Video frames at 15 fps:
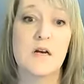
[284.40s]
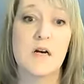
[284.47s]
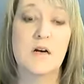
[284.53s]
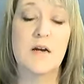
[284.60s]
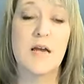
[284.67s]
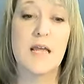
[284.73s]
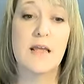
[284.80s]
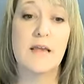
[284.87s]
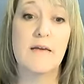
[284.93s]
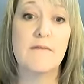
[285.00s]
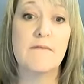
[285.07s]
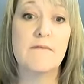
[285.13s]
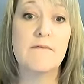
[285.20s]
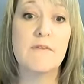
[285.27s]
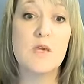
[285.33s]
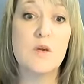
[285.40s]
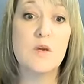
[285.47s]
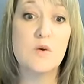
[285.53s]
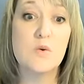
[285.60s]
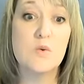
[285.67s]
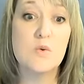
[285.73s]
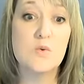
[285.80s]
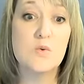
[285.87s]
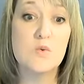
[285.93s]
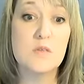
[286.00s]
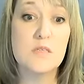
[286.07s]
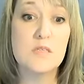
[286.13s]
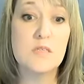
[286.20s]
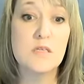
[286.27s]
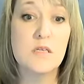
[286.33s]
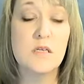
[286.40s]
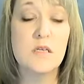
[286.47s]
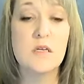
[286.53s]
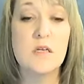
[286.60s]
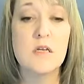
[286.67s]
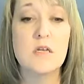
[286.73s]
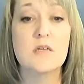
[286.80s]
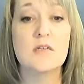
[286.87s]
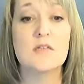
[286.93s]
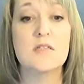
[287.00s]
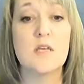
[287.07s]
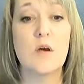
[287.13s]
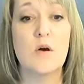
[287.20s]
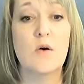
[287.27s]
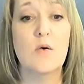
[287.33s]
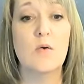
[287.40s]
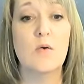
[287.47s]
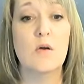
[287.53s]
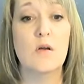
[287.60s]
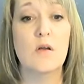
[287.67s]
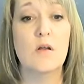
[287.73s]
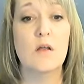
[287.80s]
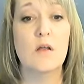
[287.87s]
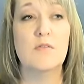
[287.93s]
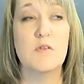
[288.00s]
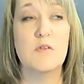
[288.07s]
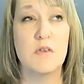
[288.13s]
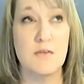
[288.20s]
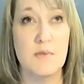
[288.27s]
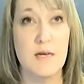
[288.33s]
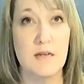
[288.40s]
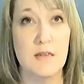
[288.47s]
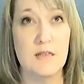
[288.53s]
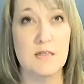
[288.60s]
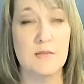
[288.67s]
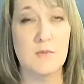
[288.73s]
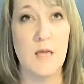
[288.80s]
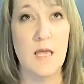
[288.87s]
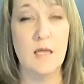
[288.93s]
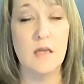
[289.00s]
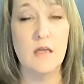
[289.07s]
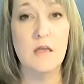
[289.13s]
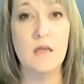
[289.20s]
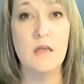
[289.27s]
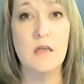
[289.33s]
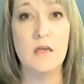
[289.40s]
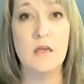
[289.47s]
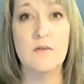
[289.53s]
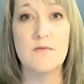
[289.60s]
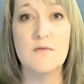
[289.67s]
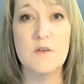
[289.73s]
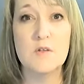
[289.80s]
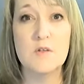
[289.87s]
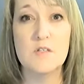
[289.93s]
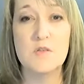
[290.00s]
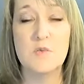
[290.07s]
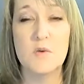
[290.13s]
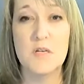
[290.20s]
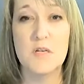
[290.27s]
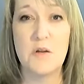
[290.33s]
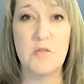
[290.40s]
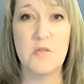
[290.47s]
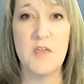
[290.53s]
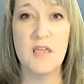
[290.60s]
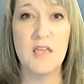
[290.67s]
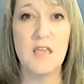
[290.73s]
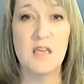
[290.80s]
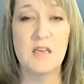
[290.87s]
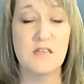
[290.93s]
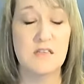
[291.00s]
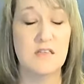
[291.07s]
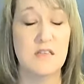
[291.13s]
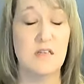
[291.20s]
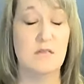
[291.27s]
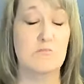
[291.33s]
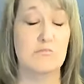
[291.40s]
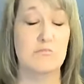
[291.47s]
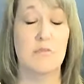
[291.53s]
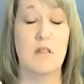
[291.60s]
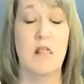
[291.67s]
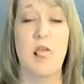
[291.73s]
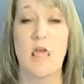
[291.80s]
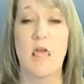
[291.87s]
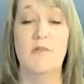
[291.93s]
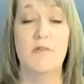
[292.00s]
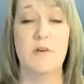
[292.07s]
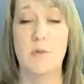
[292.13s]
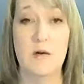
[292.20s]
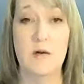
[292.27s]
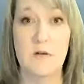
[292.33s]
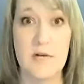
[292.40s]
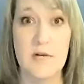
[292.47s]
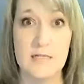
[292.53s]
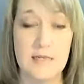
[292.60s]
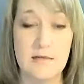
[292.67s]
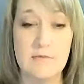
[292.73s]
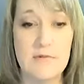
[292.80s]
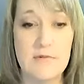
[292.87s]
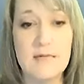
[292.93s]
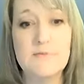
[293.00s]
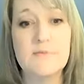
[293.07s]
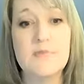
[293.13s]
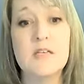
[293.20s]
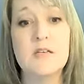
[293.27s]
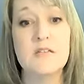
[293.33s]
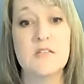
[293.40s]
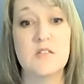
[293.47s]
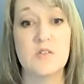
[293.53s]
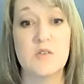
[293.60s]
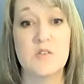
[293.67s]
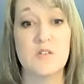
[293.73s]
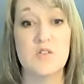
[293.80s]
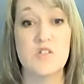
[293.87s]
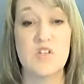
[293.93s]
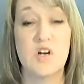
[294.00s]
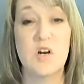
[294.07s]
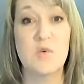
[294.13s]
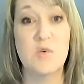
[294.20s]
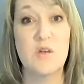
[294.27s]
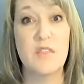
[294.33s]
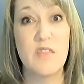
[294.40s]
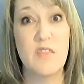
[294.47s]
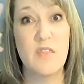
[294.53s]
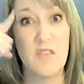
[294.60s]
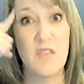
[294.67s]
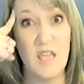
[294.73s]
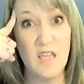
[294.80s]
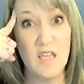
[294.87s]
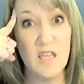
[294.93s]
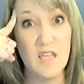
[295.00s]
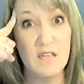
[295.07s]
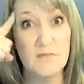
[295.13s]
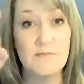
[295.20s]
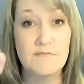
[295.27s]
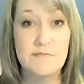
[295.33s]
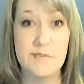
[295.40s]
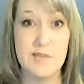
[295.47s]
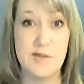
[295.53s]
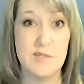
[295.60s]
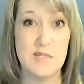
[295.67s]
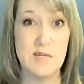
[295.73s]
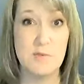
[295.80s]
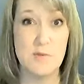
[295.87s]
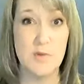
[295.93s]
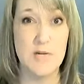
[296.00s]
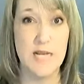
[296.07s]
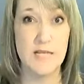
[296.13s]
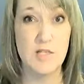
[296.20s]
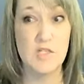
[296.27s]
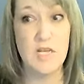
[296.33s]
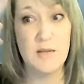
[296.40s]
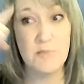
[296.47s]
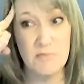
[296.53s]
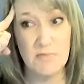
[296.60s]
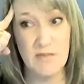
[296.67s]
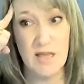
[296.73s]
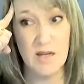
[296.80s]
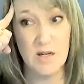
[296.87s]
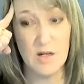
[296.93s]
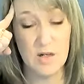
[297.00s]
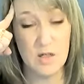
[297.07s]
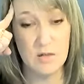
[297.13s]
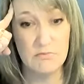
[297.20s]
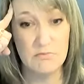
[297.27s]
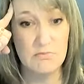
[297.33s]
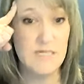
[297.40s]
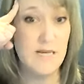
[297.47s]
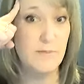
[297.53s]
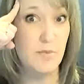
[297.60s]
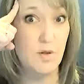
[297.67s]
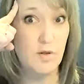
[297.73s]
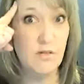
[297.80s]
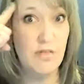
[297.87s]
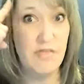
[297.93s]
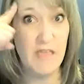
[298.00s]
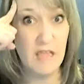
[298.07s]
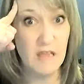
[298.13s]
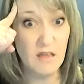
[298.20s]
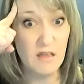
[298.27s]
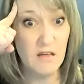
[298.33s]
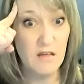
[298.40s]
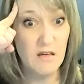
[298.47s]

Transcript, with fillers: All right, confused. So if you think about it this way, confused is when your thinking is like everywhere crazy, right? So you start with think. So it's a number one shape at your temple, think.